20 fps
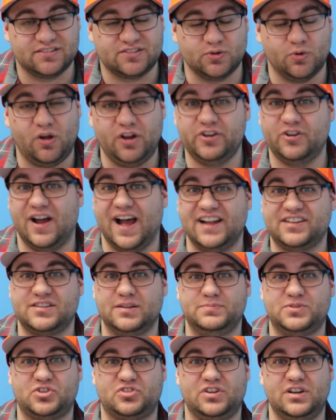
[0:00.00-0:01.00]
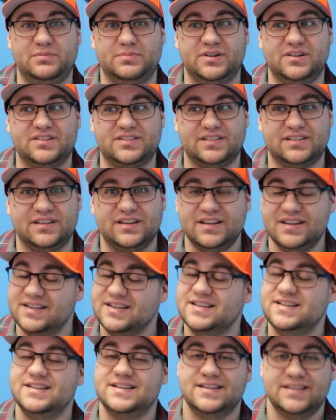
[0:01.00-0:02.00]
So all your hot tub streamers,
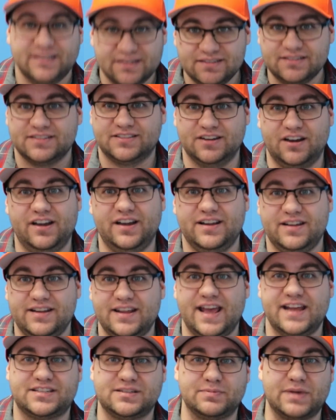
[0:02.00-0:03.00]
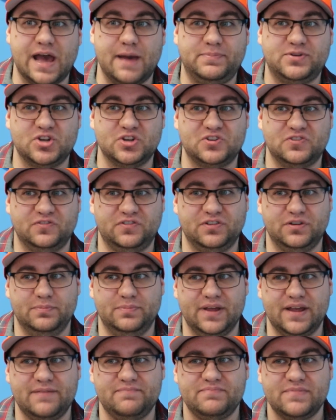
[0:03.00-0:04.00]
sorry, you had some competition for a
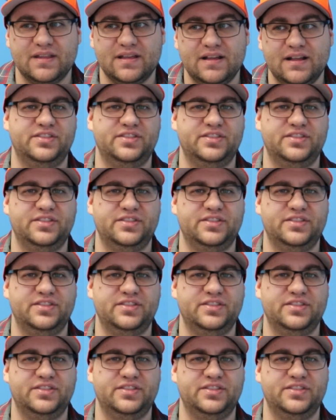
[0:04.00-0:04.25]
bit.